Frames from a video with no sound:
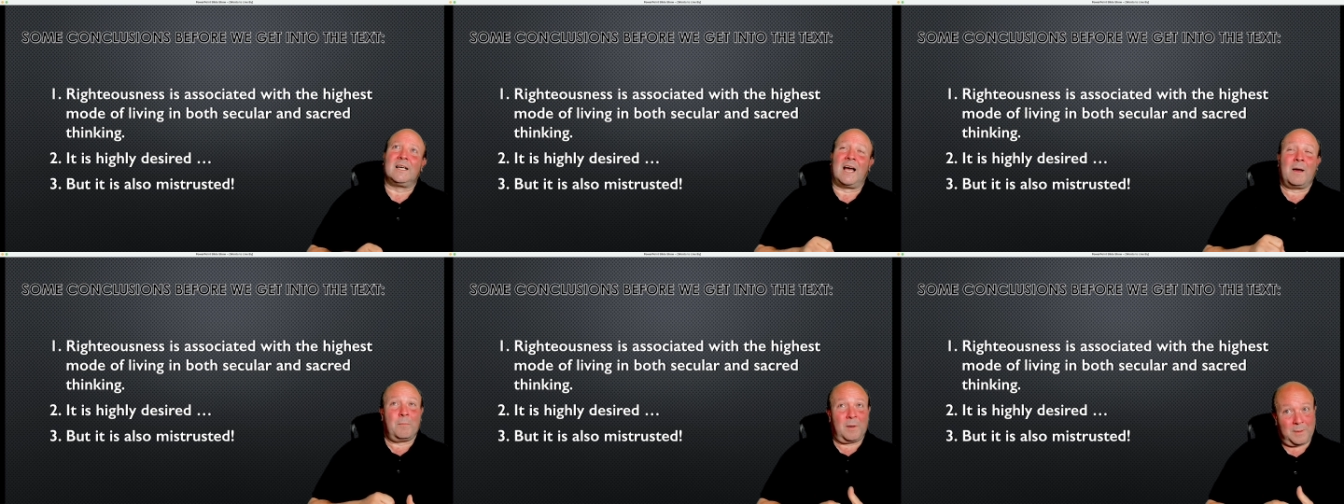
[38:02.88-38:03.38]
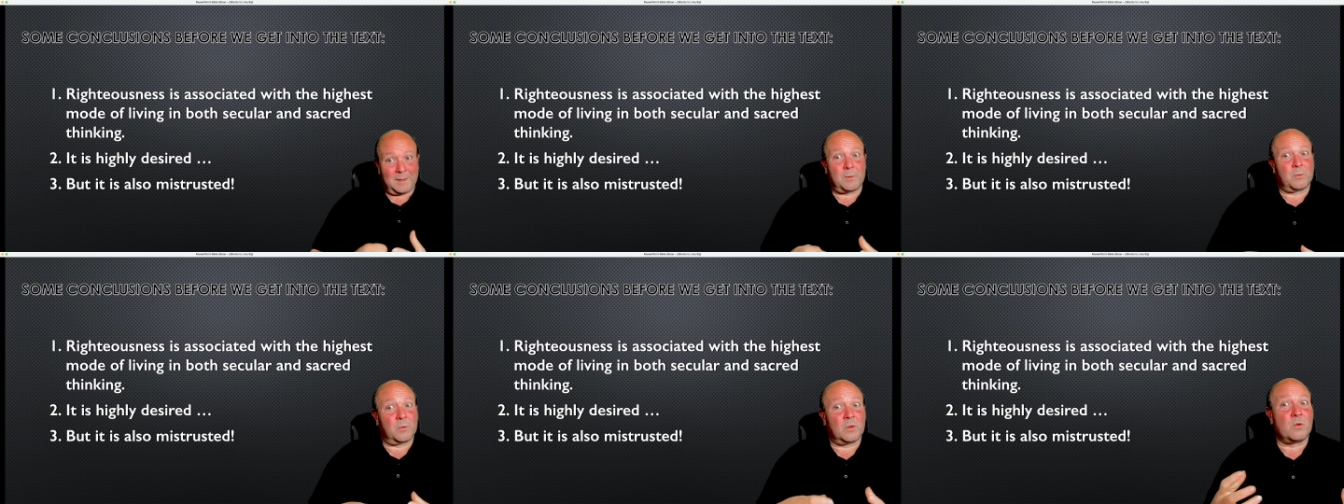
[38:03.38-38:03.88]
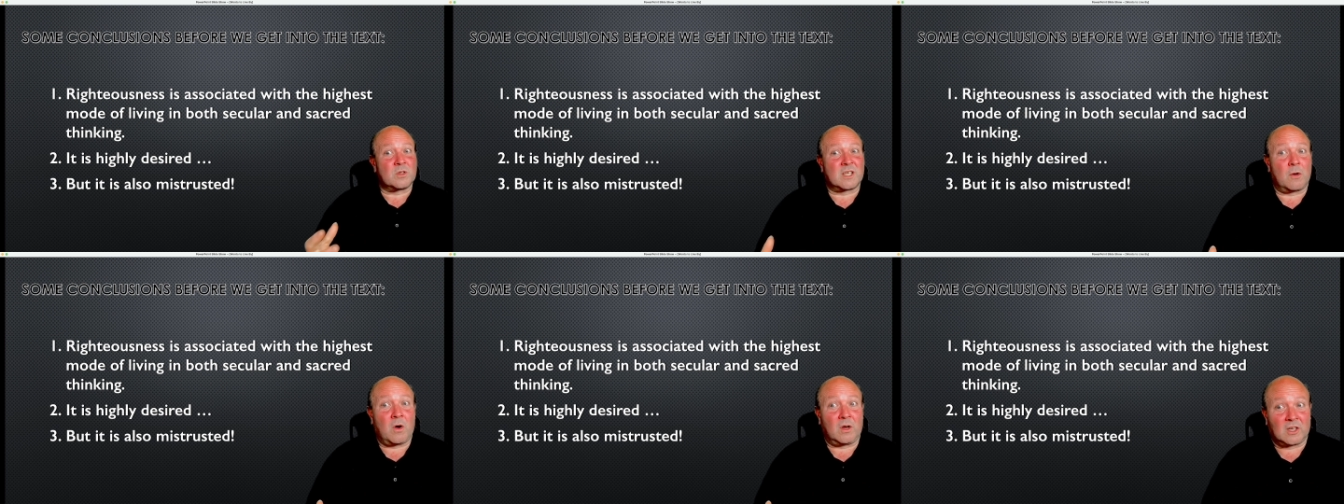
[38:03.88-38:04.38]
but people will
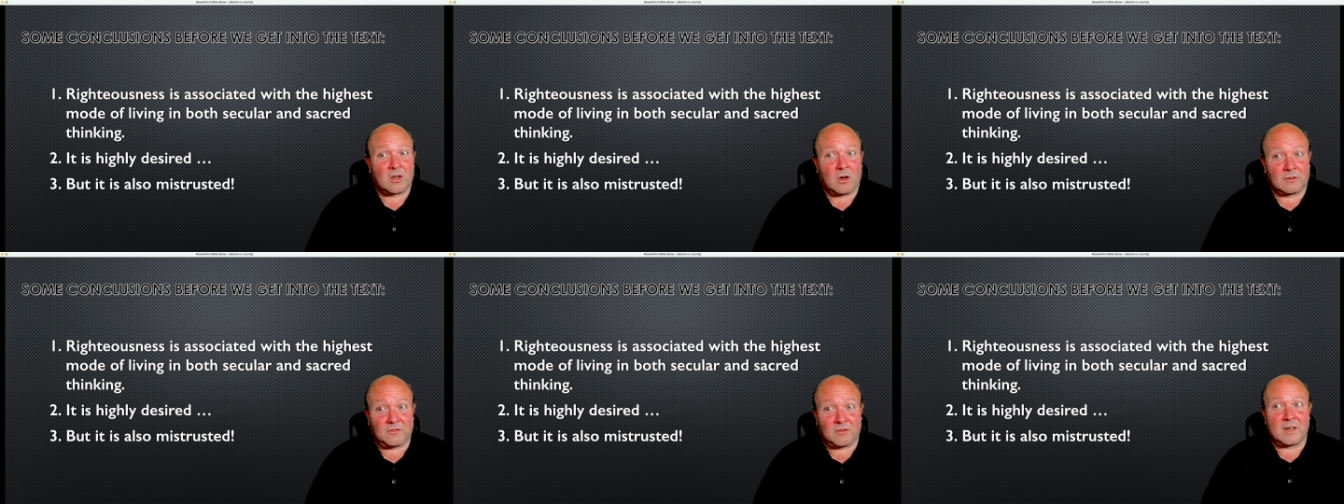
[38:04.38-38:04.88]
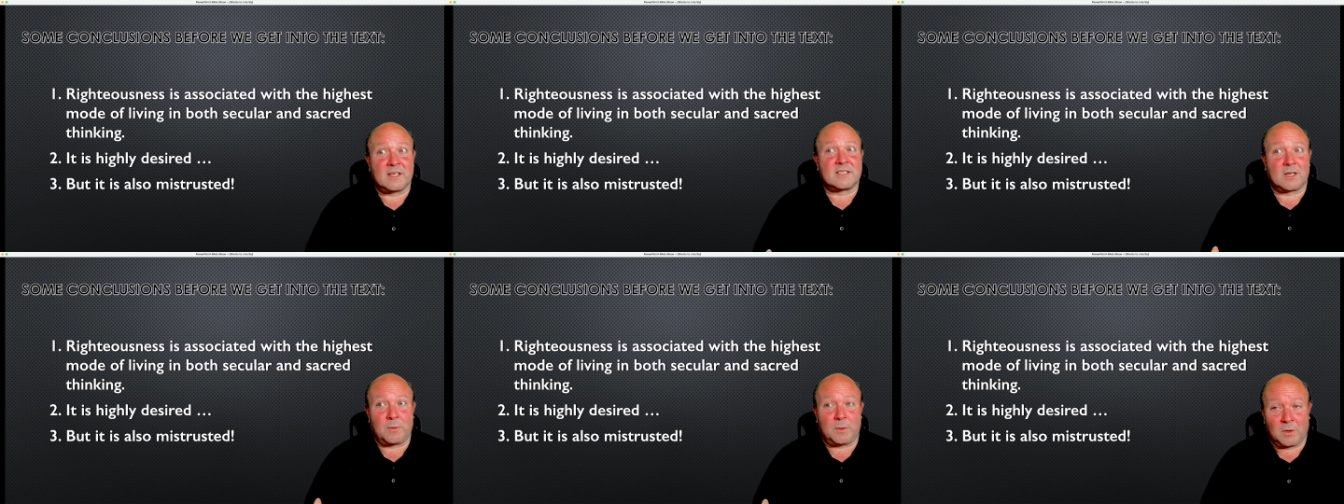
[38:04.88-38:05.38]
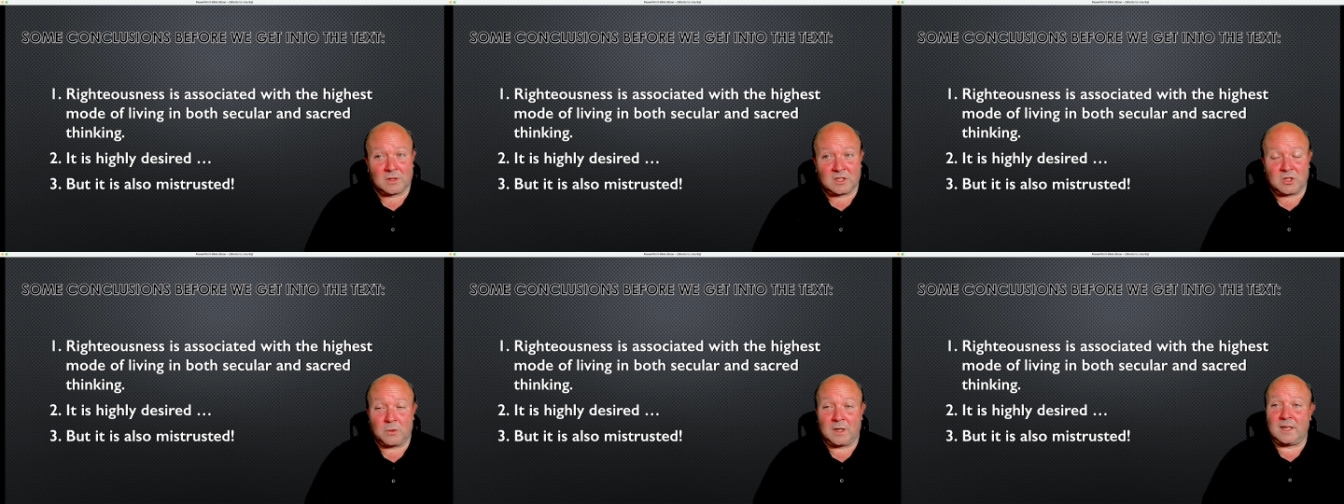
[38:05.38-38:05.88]
also honor God for it. So we want to
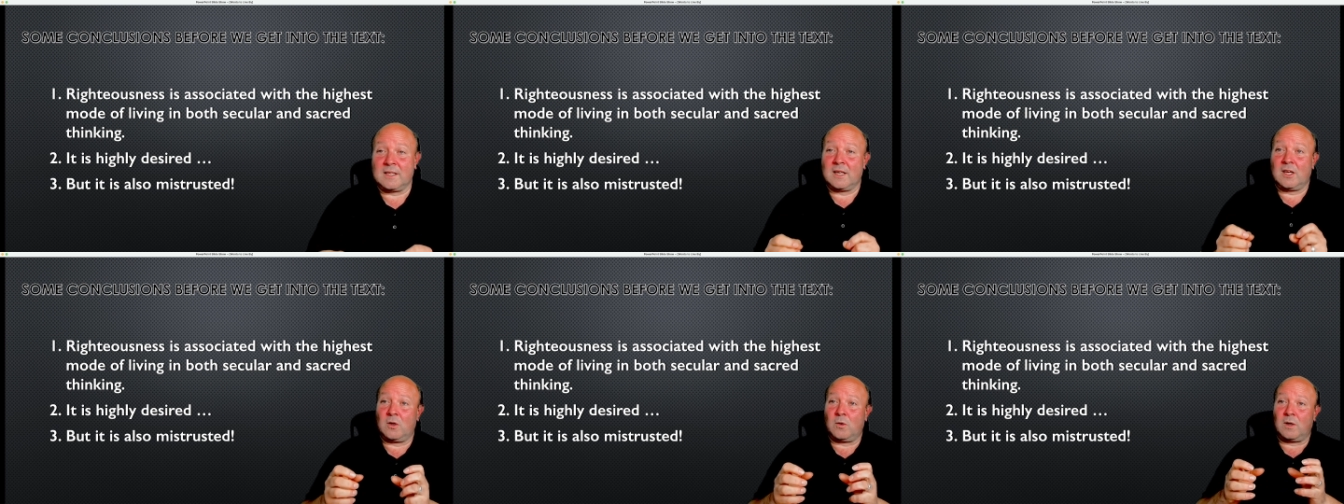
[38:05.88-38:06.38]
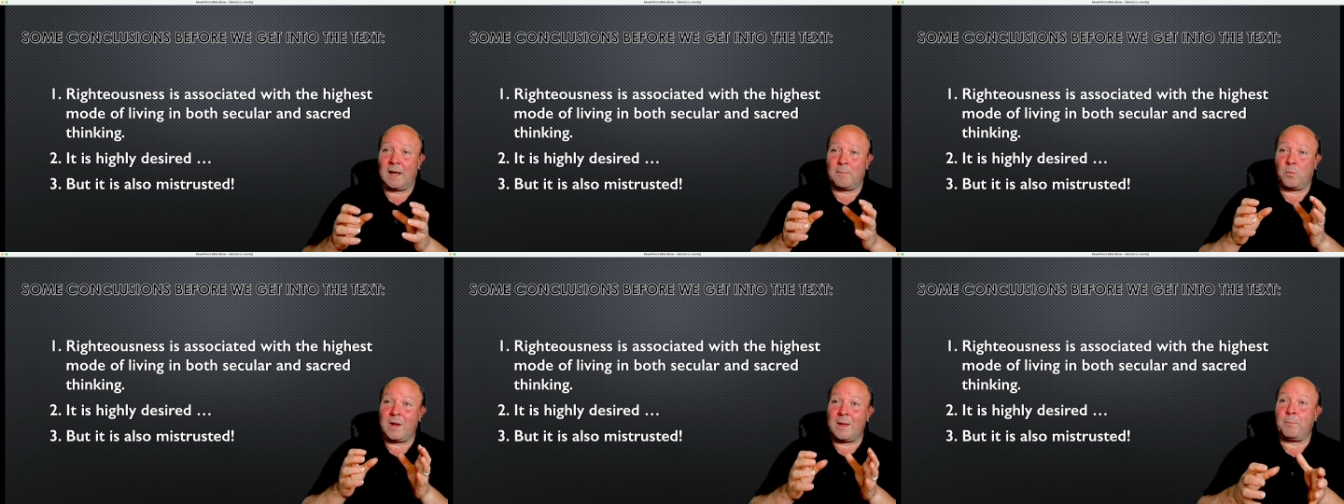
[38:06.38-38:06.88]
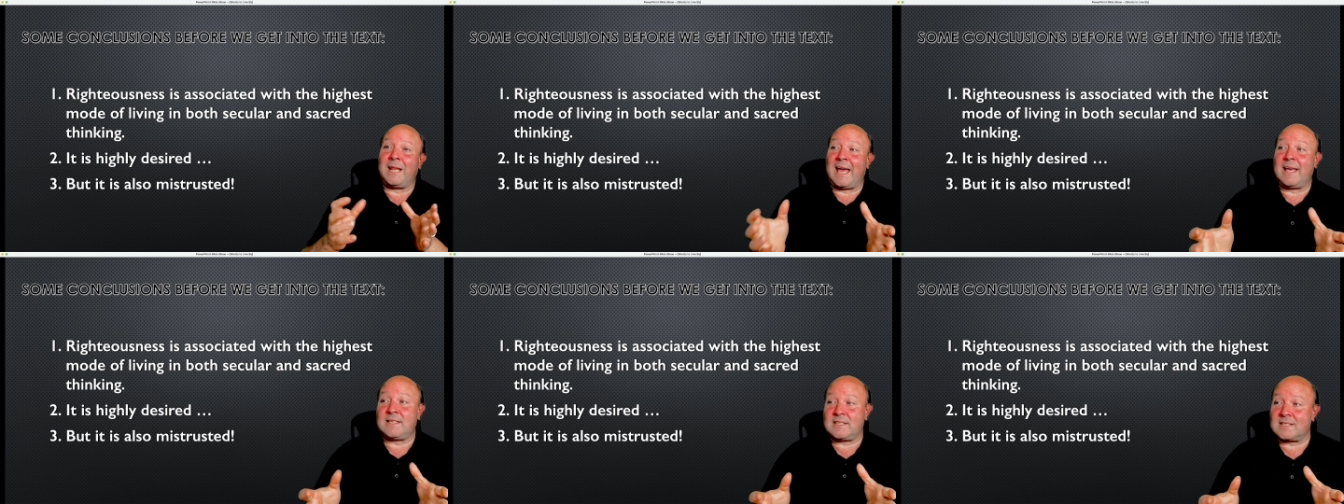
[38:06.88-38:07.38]
do it. We're
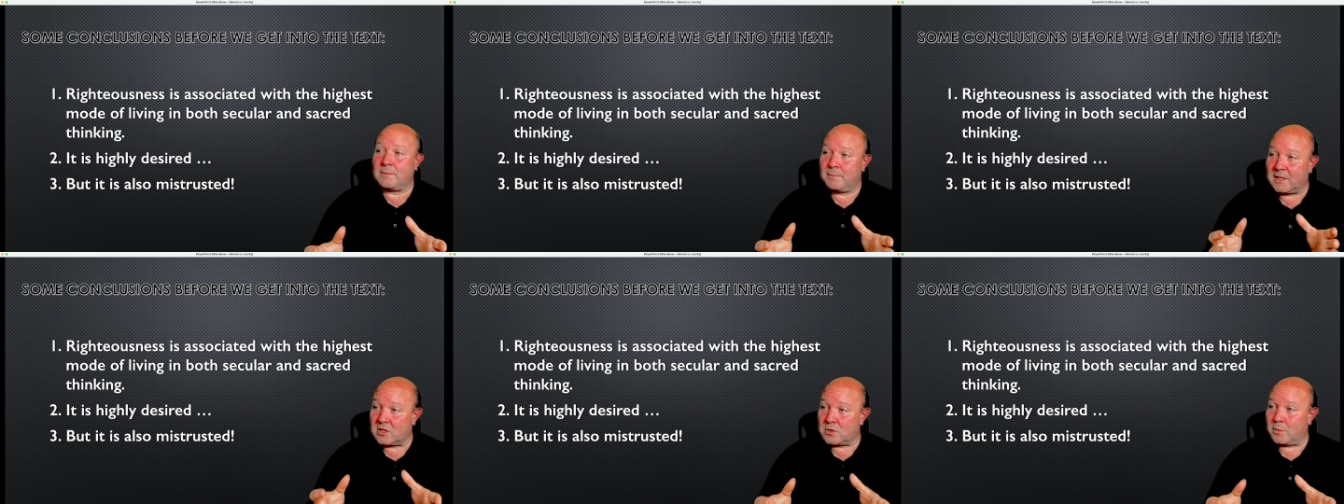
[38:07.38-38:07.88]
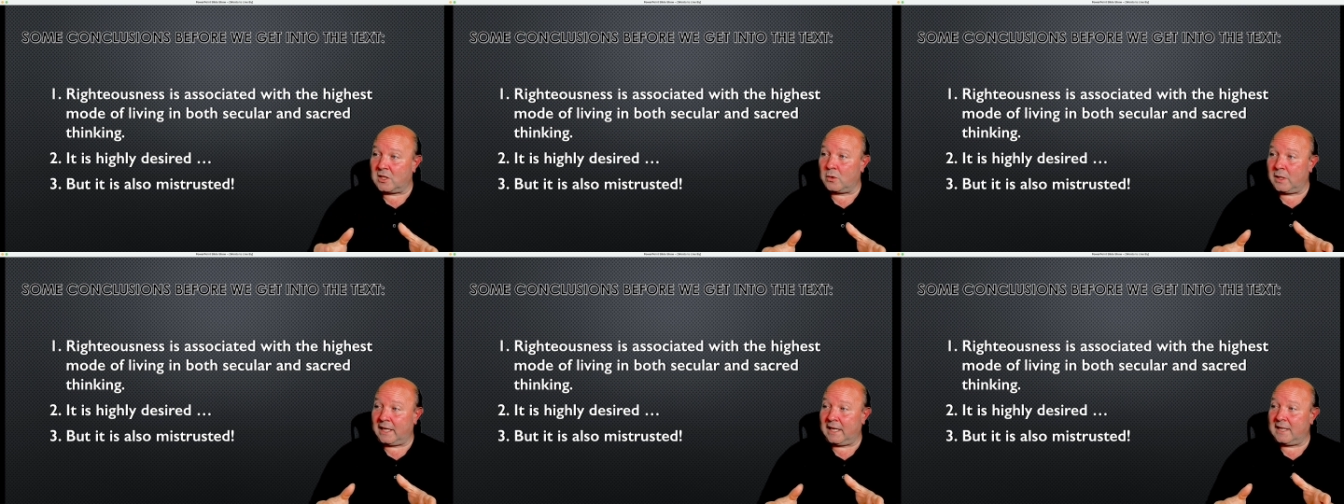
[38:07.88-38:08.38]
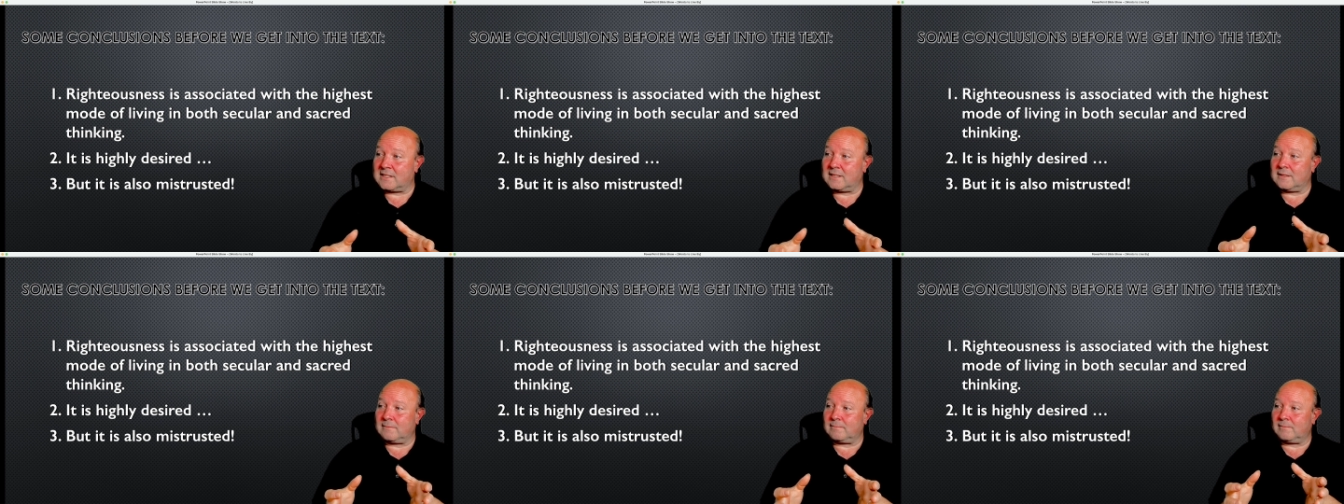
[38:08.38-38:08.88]
blessed because we're doing it.
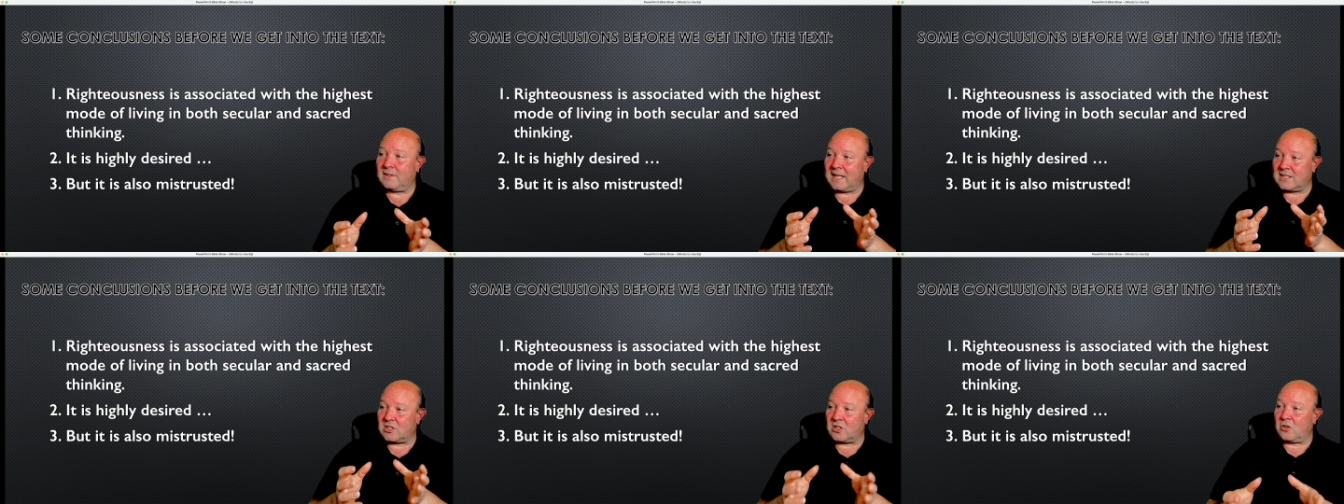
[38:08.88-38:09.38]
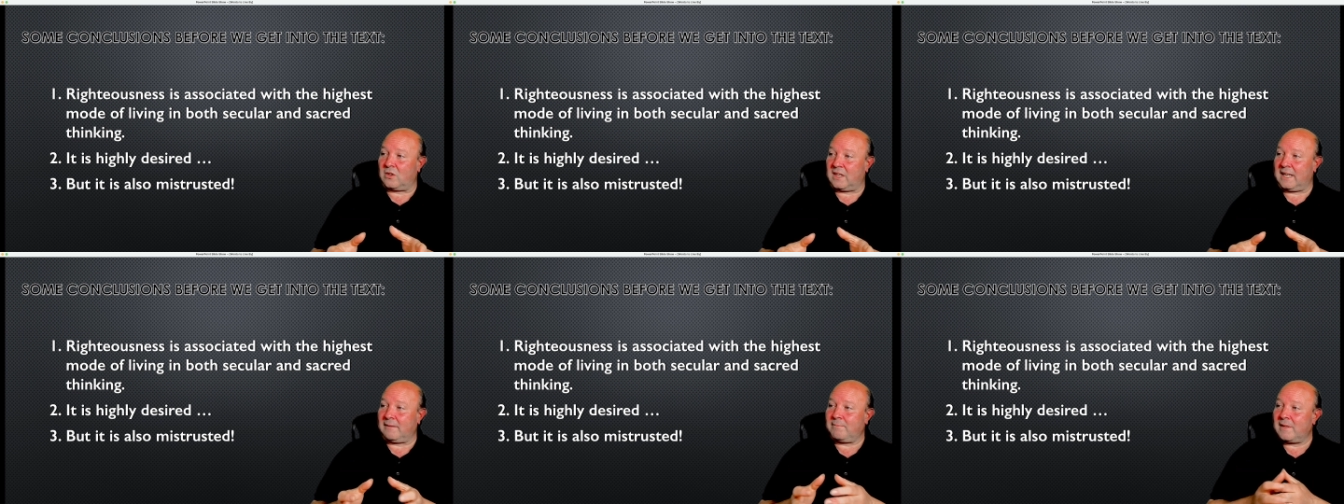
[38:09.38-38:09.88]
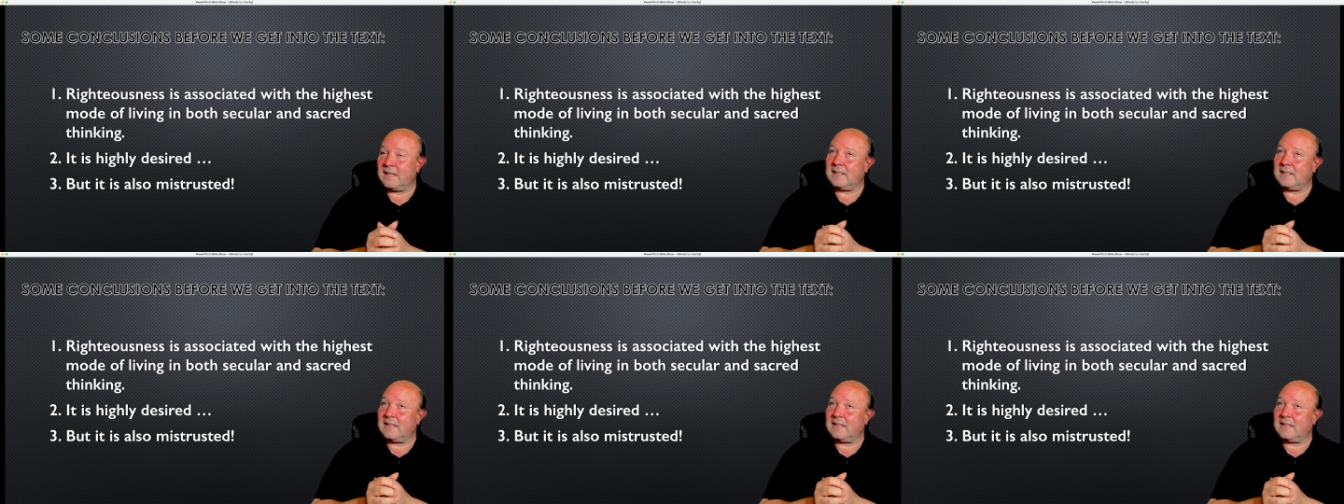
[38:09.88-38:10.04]
That's a good thing.